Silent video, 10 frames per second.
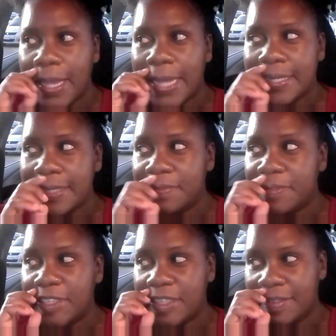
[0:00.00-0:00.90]
And even
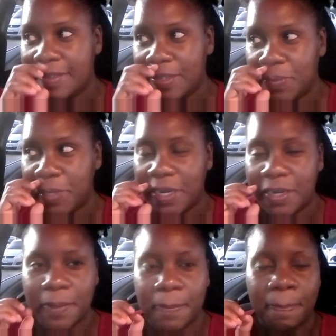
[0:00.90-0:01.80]
reach a stage
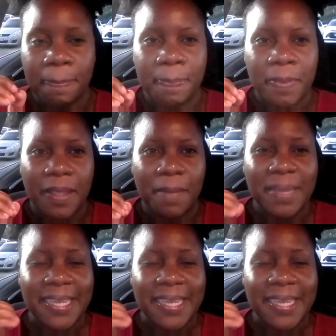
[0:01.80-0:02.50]
where me